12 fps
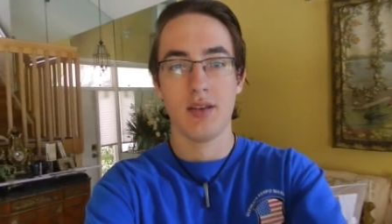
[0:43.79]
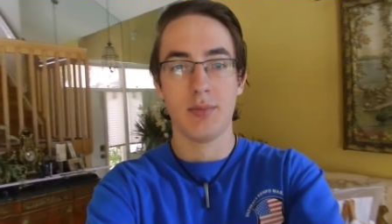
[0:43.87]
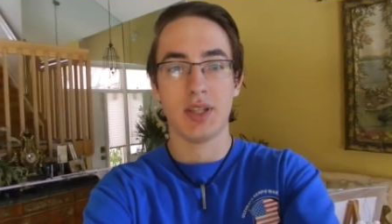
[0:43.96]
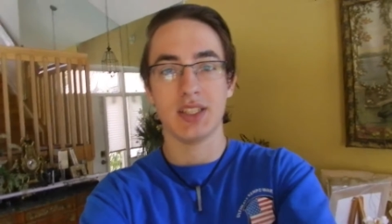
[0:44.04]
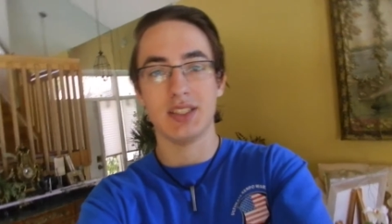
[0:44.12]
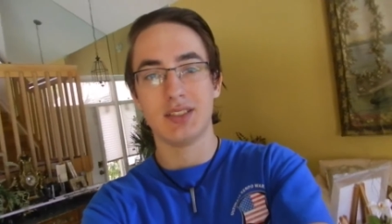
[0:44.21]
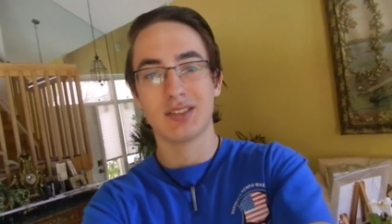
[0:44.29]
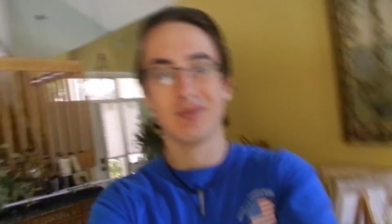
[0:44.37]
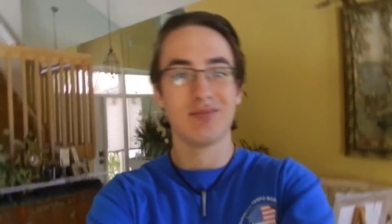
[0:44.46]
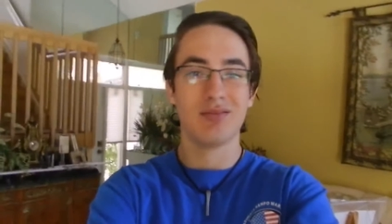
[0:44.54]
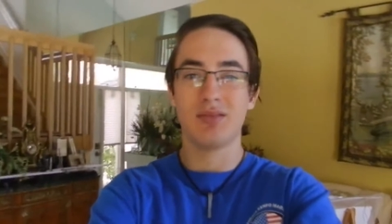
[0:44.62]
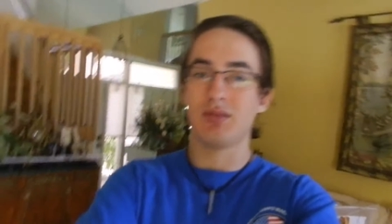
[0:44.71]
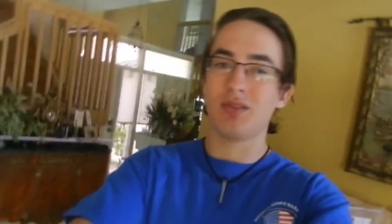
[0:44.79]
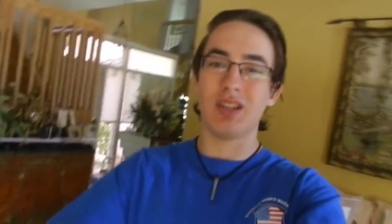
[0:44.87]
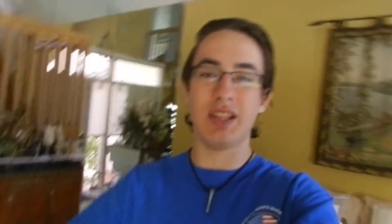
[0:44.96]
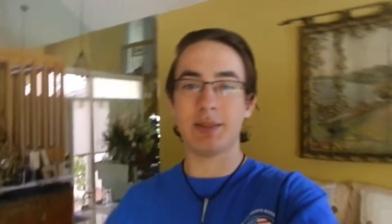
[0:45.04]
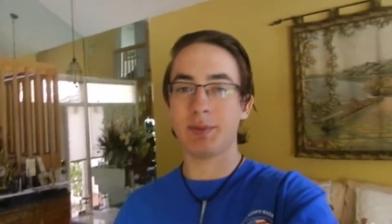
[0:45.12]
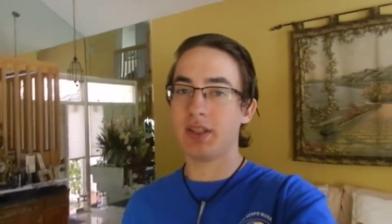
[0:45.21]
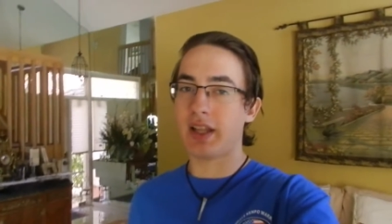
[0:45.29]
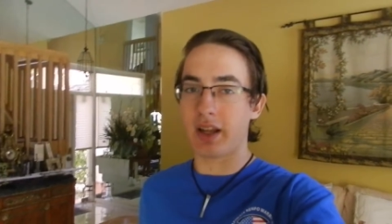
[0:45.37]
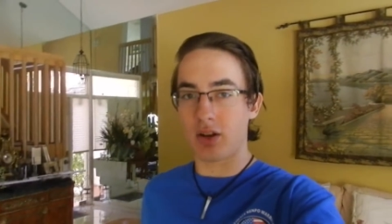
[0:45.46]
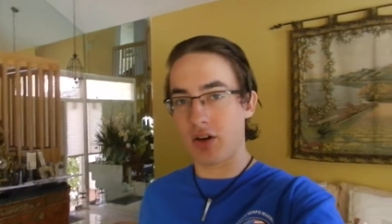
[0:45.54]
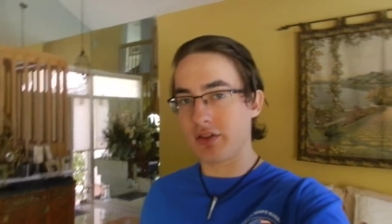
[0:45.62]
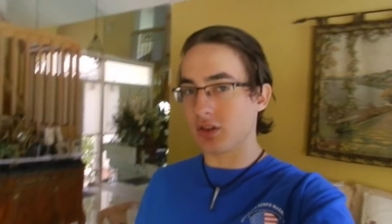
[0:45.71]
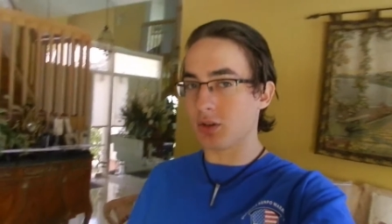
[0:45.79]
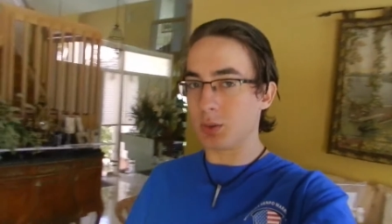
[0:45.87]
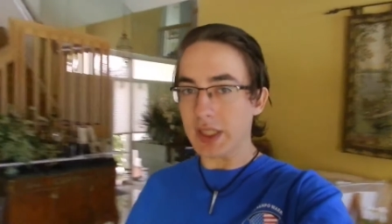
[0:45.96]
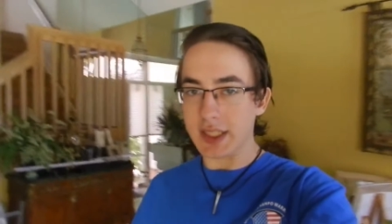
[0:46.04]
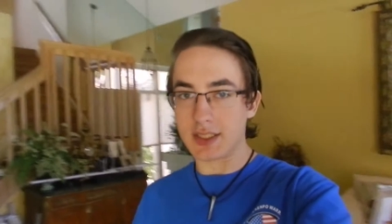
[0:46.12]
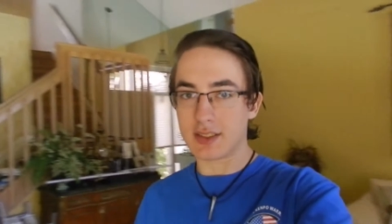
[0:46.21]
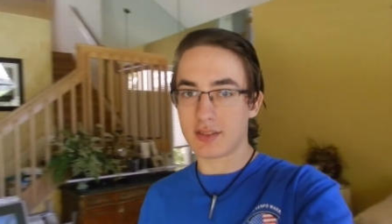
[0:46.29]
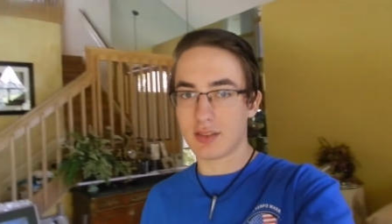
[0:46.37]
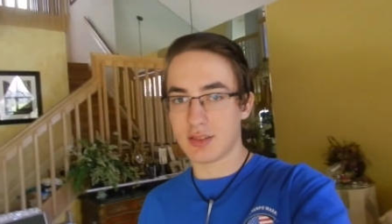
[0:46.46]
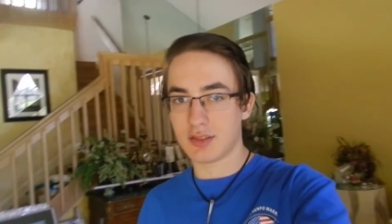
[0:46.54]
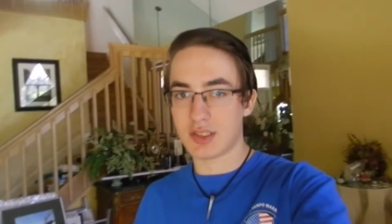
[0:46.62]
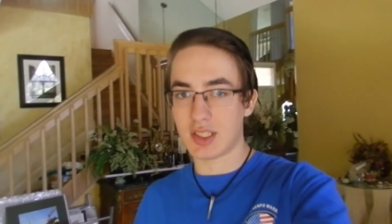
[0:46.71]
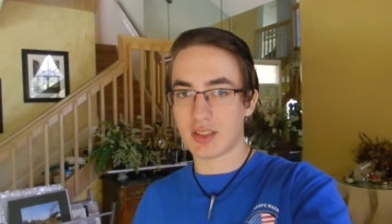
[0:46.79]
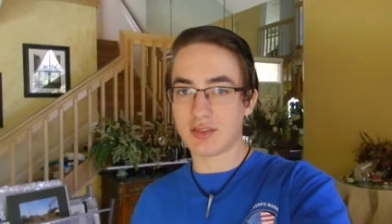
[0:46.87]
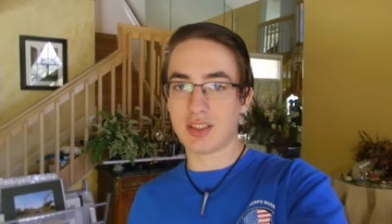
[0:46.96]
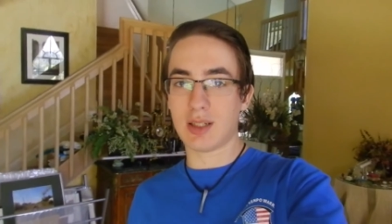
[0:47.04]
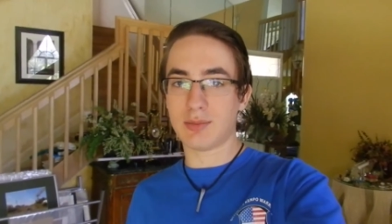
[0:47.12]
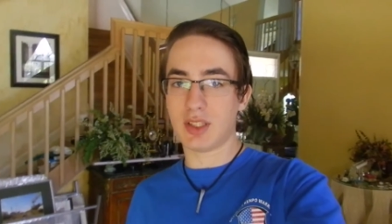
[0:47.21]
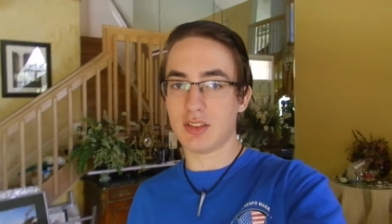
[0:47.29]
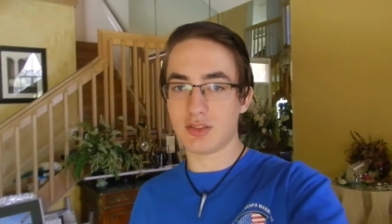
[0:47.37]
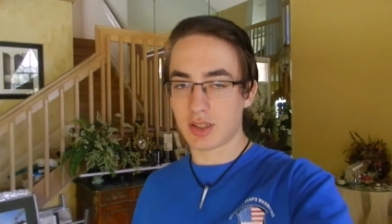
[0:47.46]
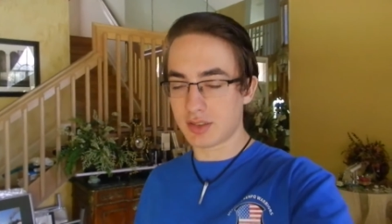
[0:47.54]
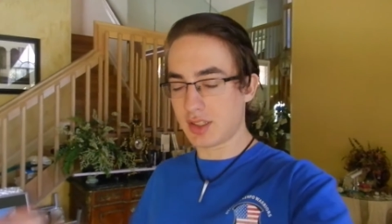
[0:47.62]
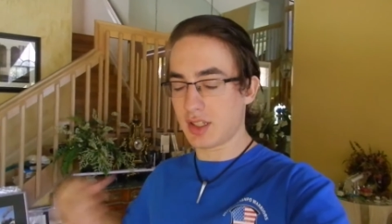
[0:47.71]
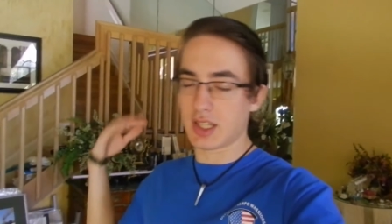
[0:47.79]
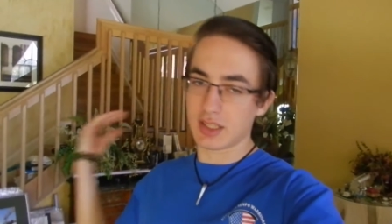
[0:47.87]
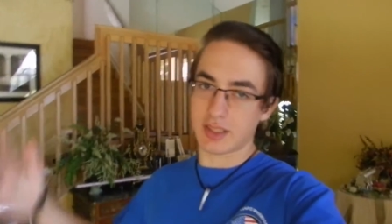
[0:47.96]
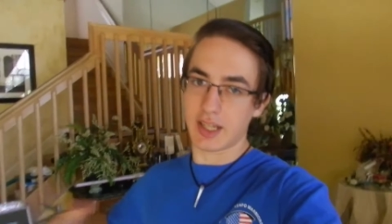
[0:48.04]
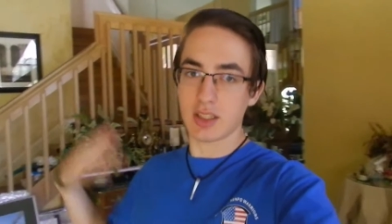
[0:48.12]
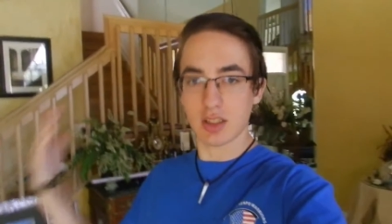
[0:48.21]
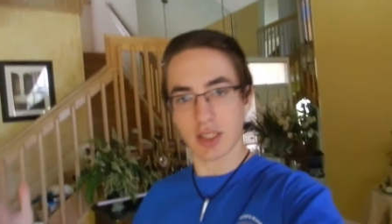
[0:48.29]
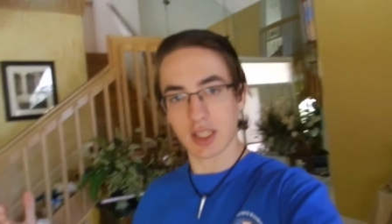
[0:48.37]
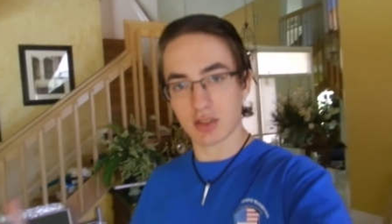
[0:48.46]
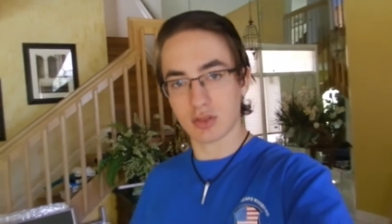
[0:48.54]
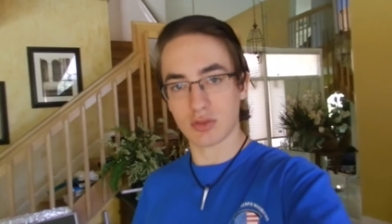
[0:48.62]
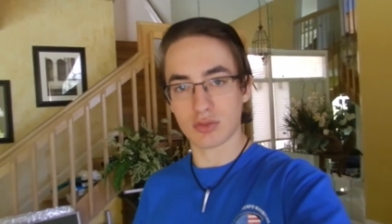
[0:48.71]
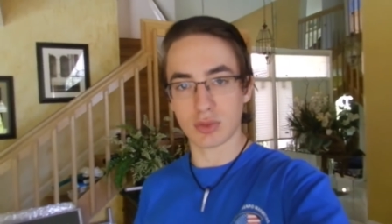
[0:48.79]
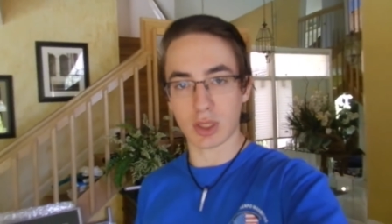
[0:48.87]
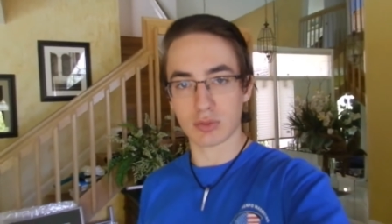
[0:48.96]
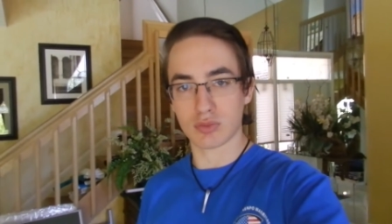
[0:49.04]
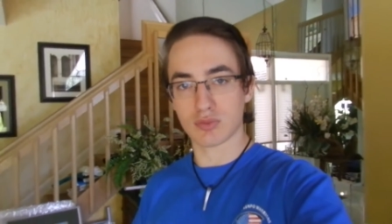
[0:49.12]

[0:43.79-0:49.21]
because it's been like over a week since I slept in so I needed that day to like, like